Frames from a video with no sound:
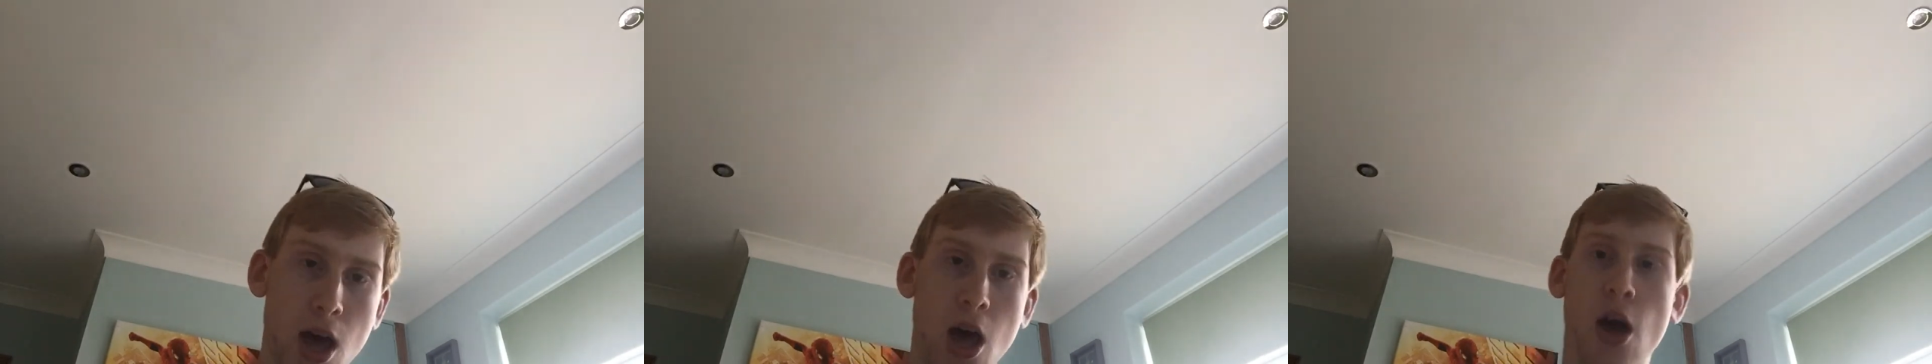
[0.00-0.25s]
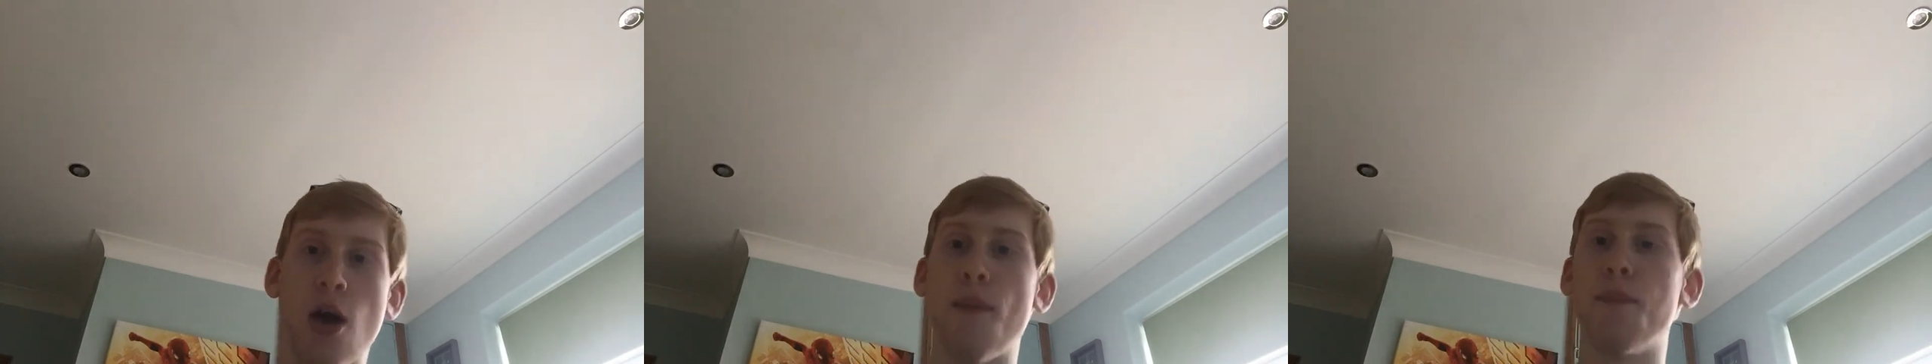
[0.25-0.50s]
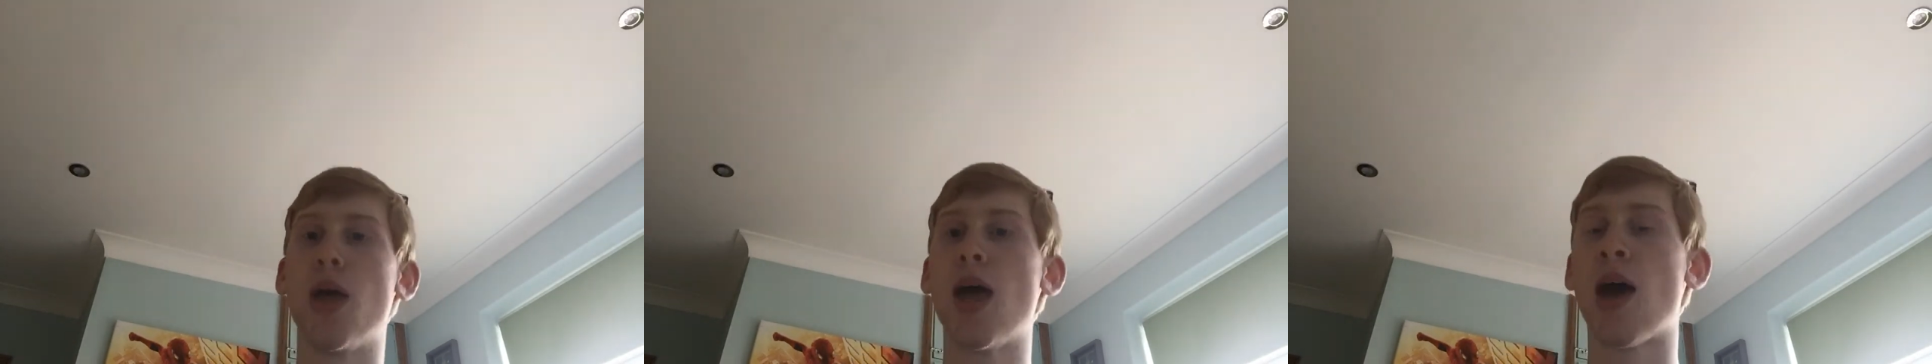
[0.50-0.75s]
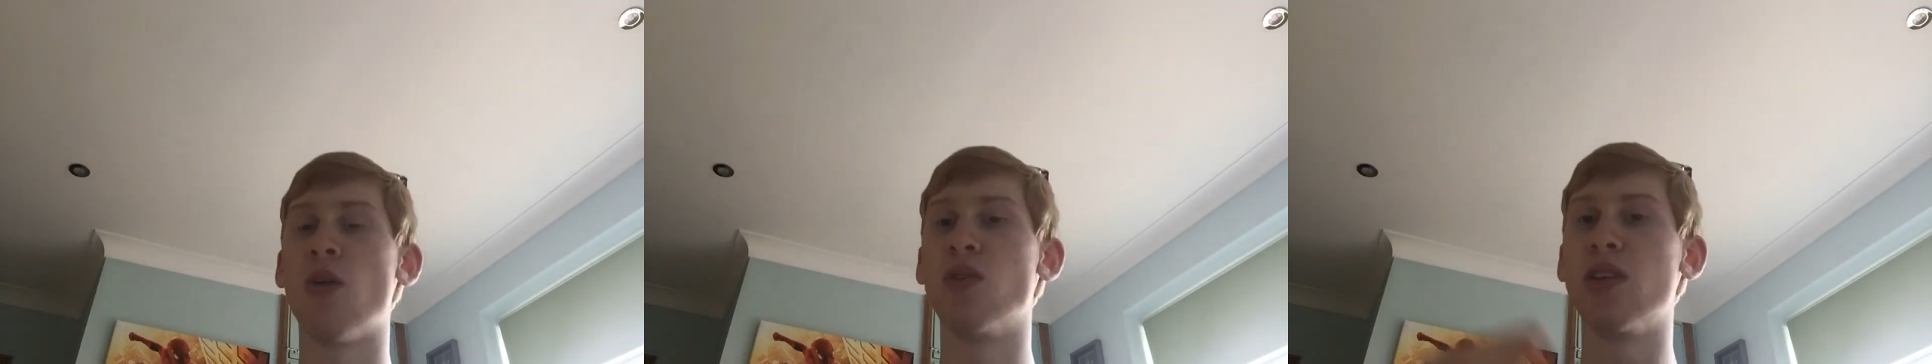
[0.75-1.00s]

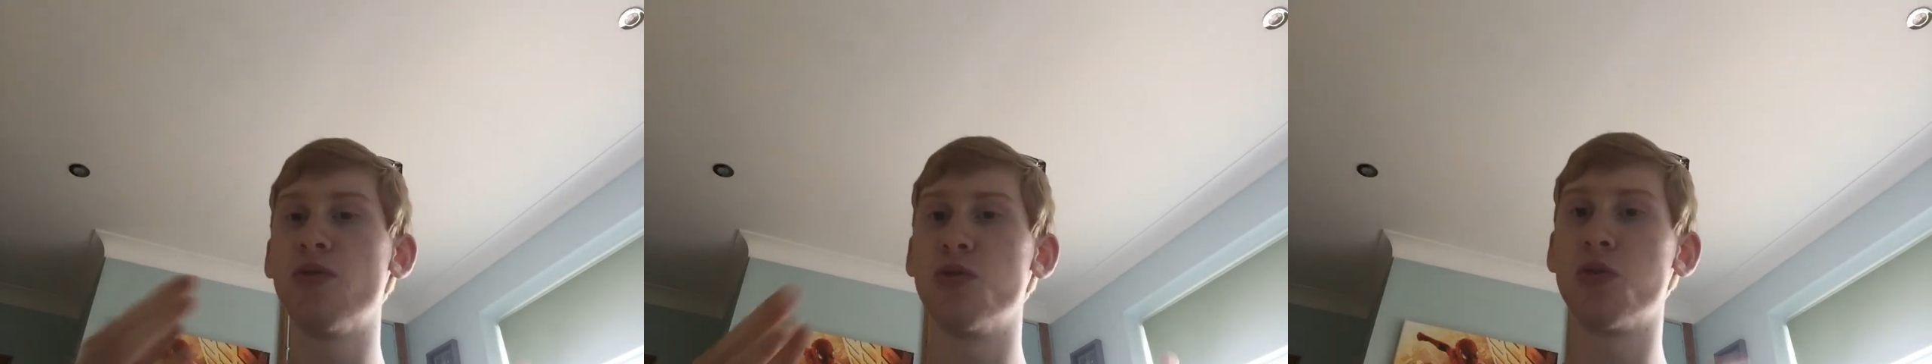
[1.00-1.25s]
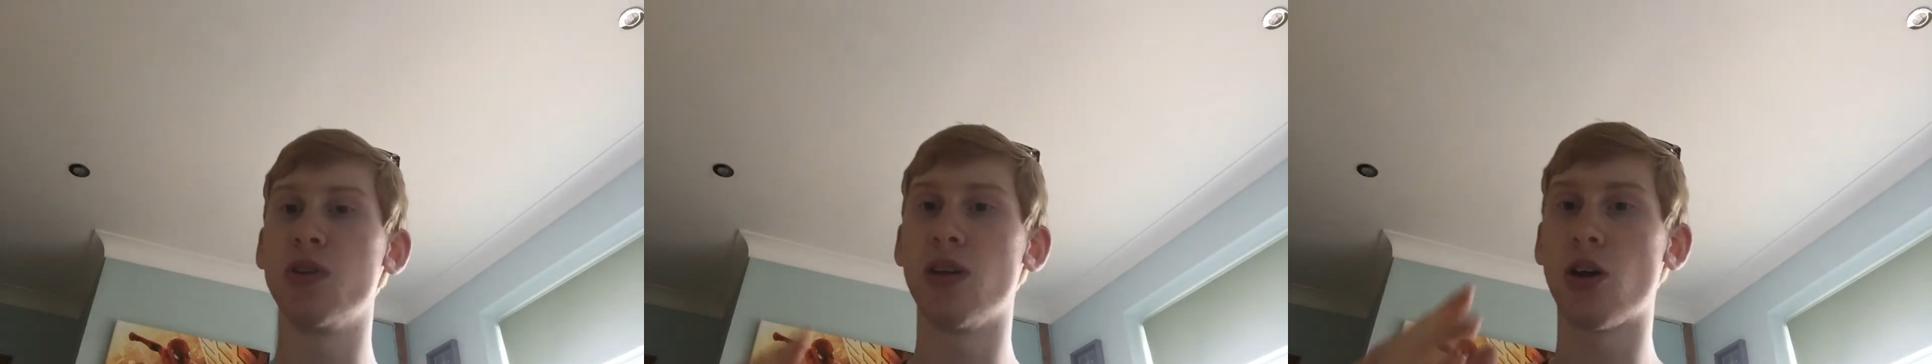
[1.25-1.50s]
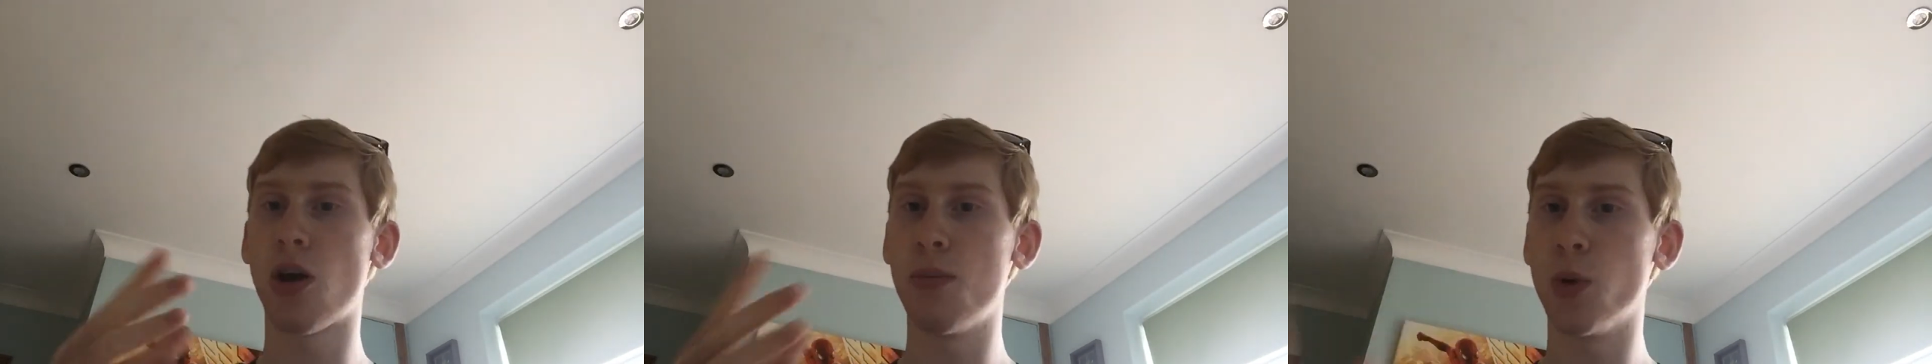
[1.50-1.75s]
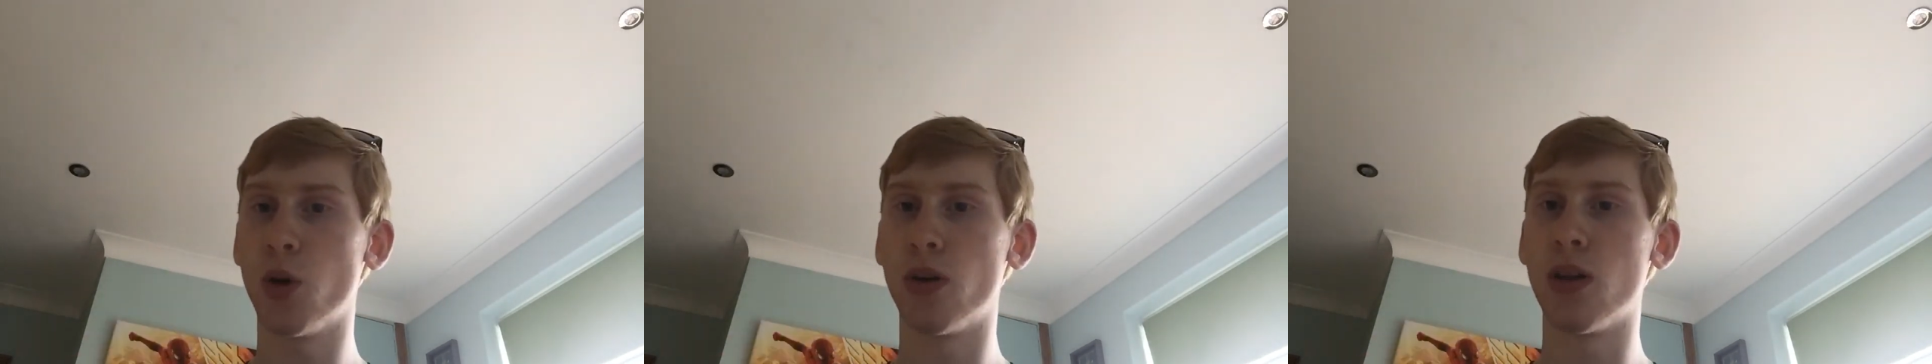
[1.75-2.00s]
However, the difference between the
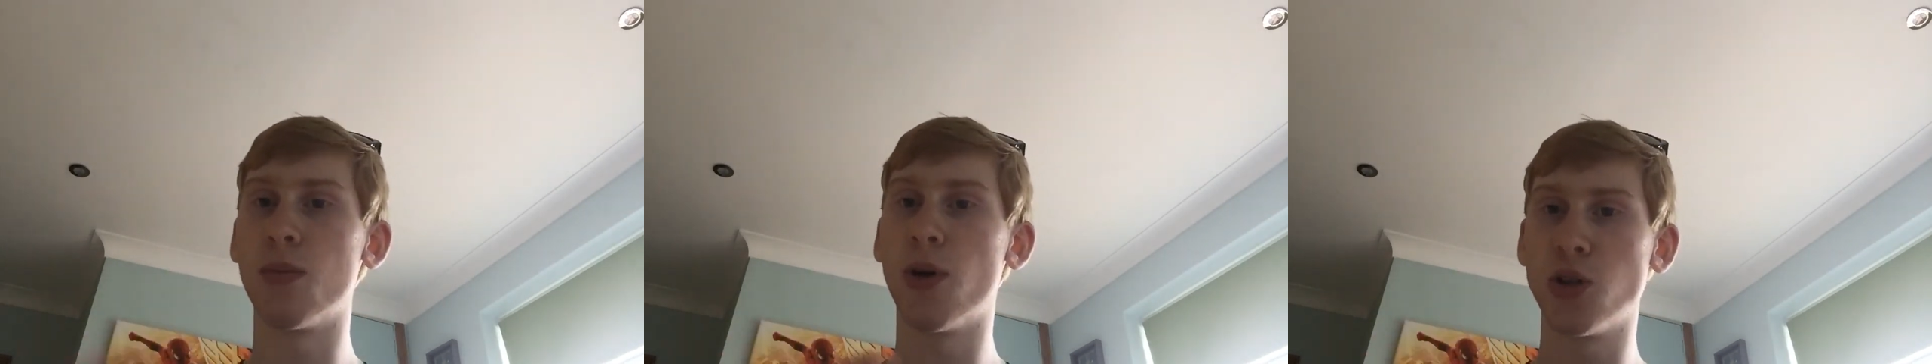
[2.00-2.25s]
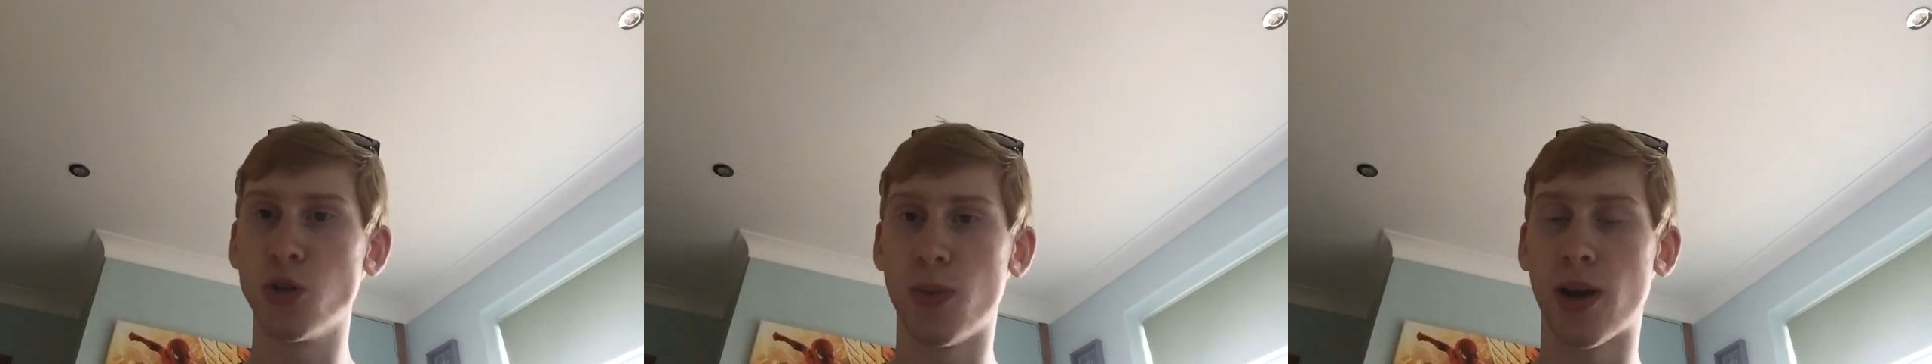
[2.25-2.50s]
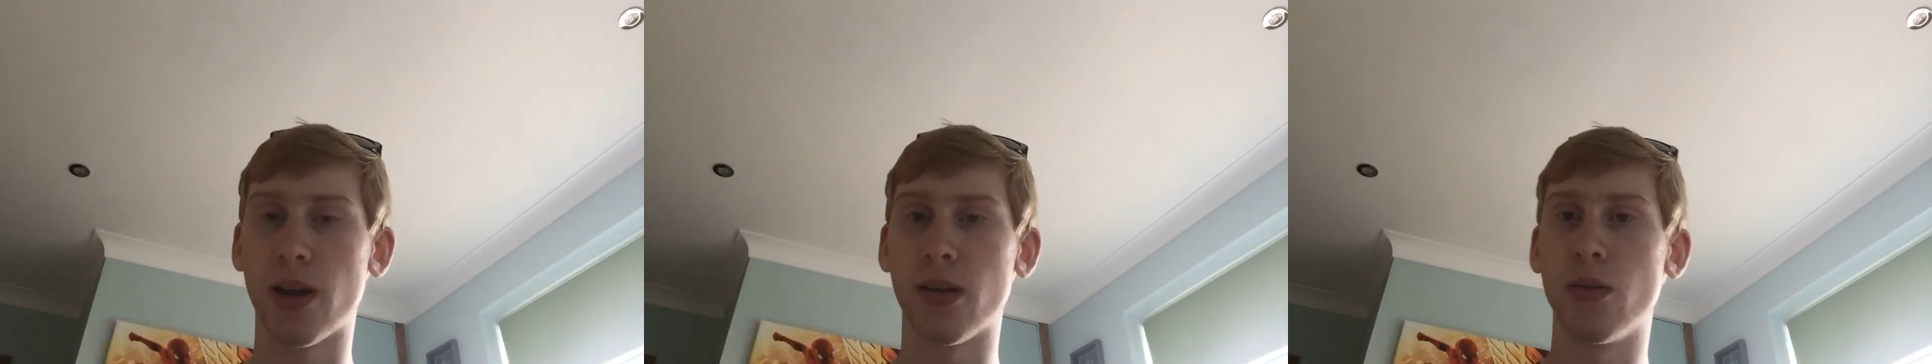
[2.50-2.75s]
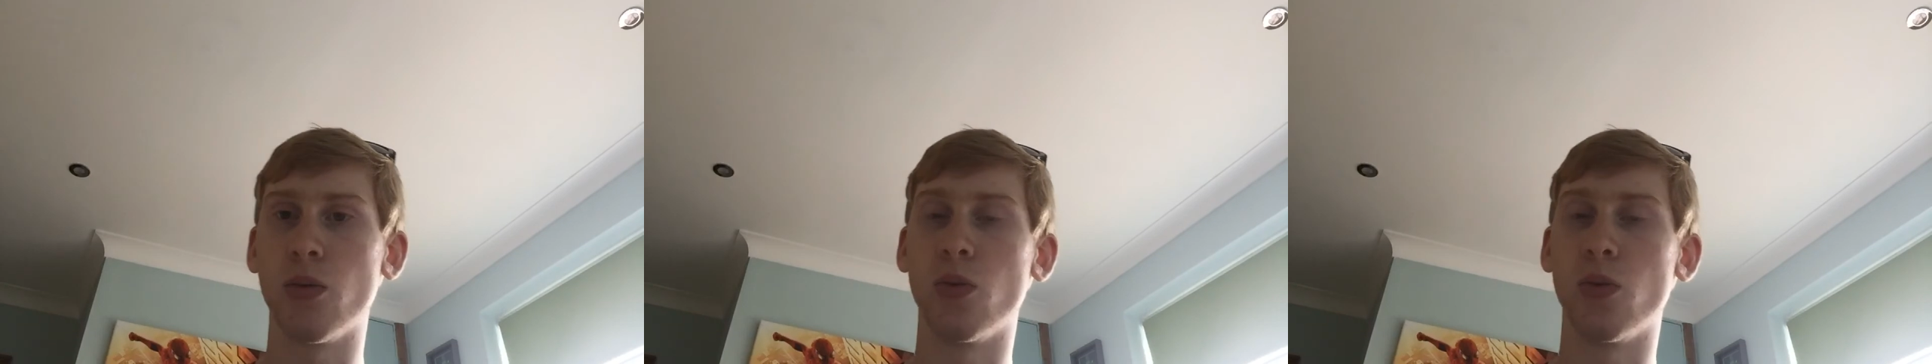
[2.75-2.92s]
Comintern and the Marshall Plan